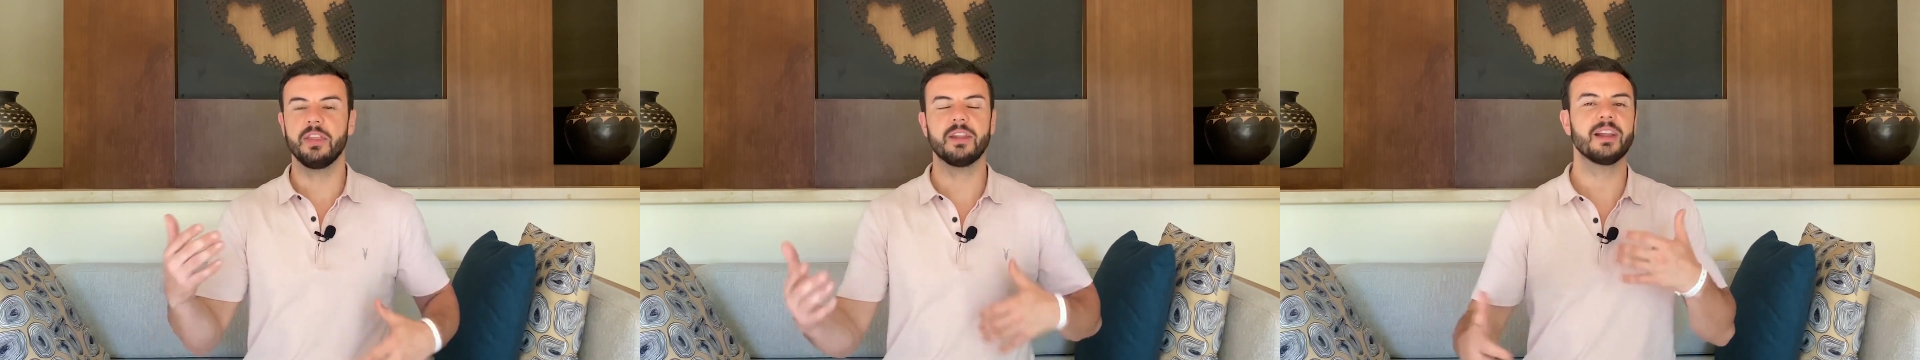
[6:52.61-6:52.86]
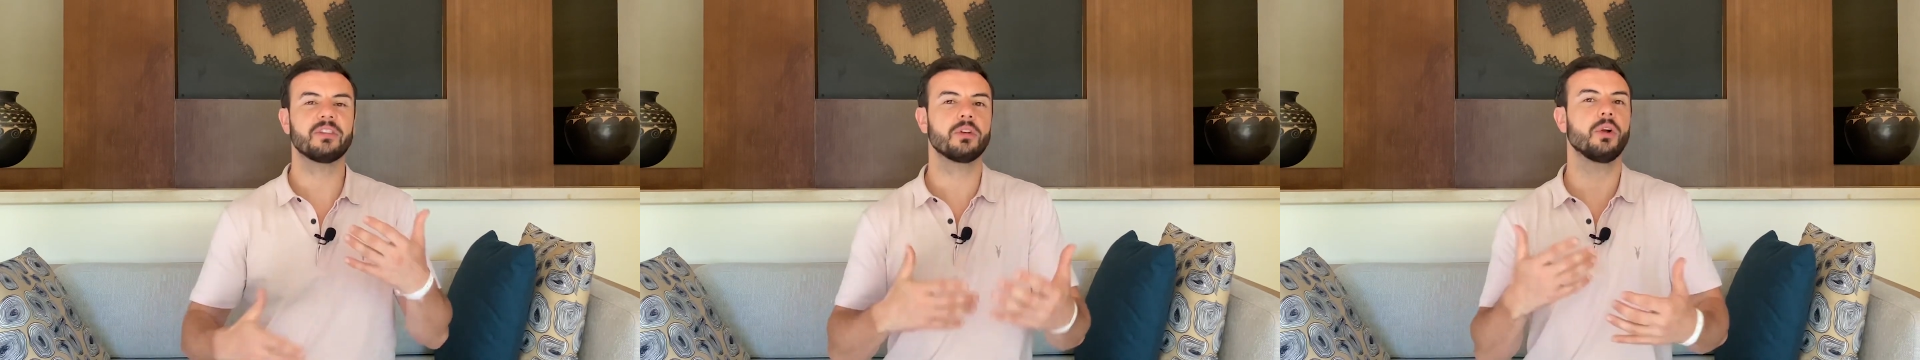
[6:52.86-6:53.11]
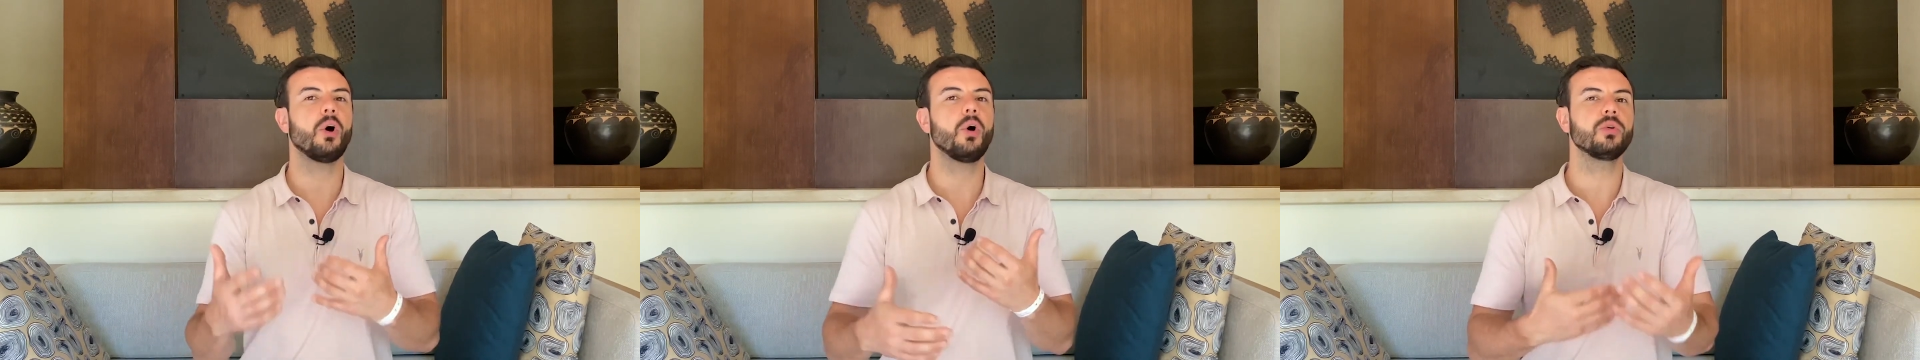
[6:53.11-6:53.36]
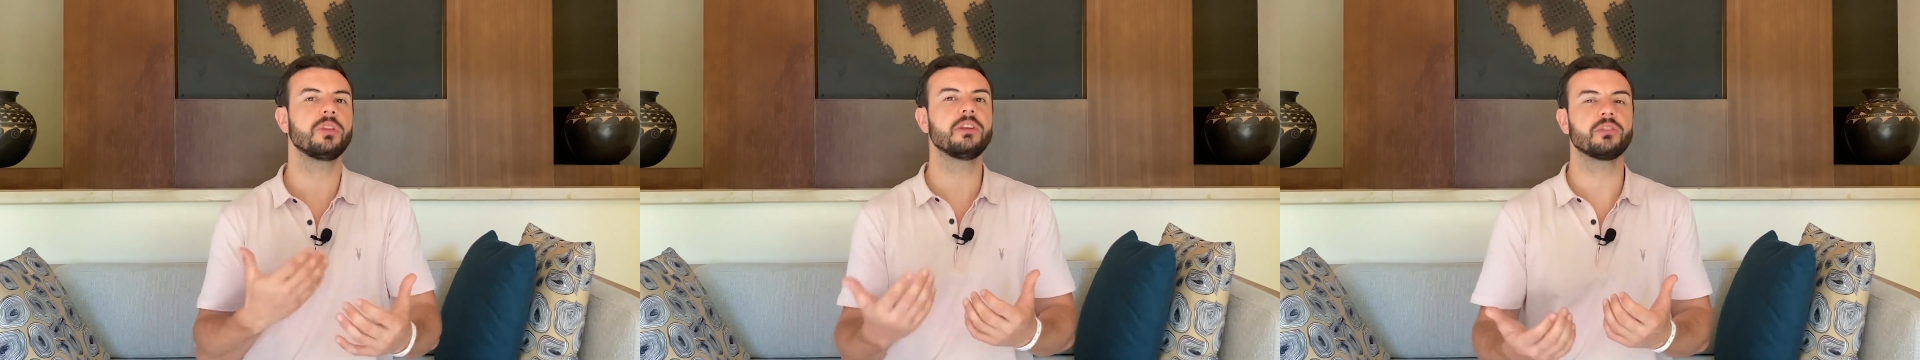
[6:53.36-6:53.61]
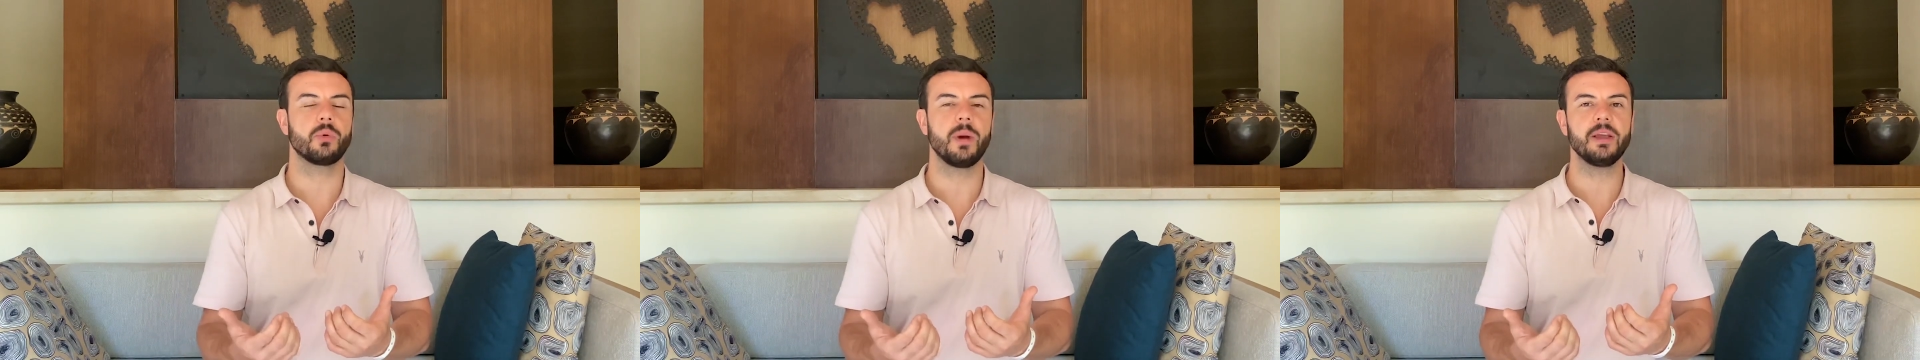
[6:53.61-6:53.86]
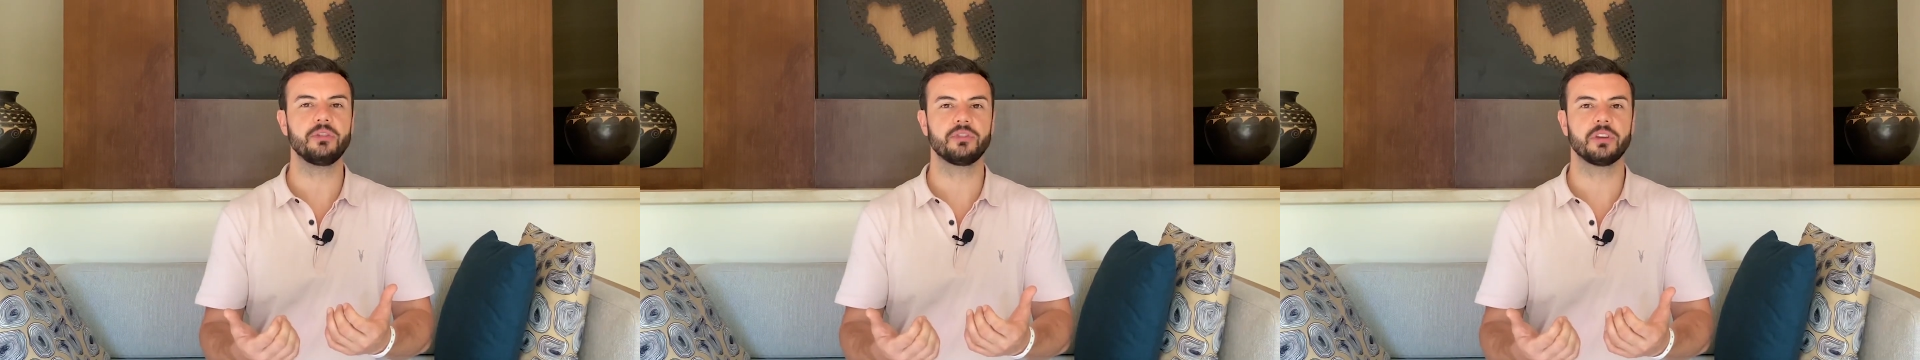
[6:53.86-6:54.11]
They're asking all these
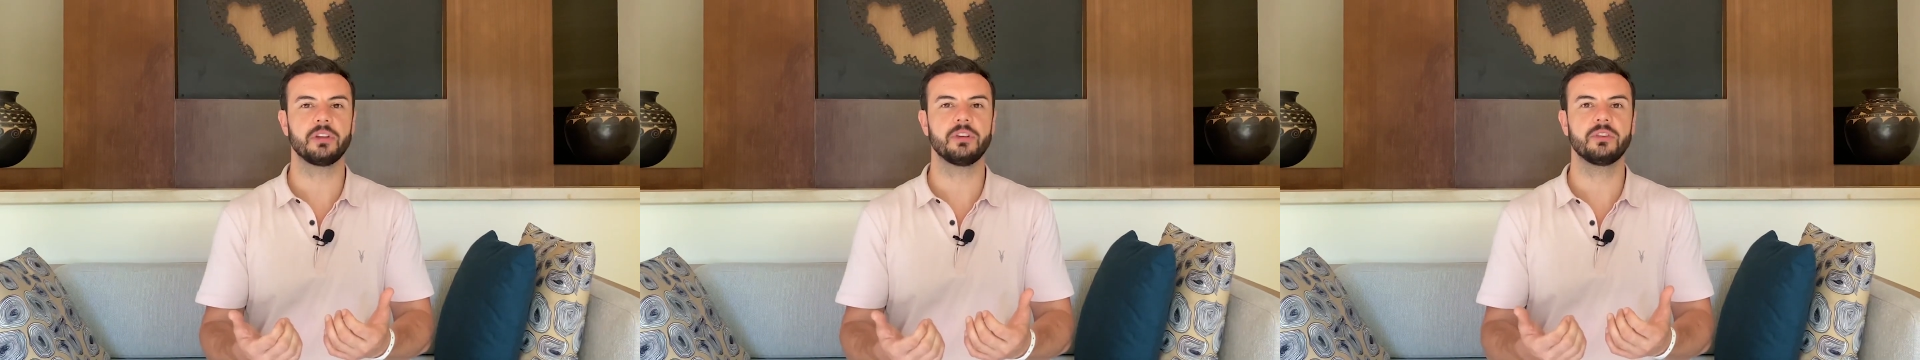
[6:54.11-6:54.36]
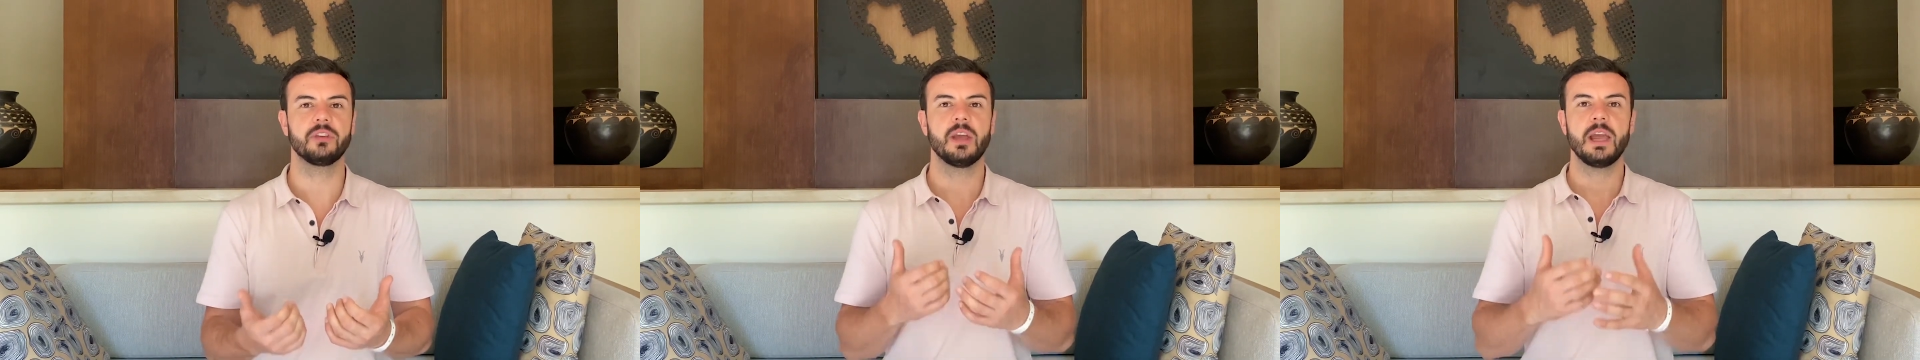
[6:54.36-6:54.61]
questions,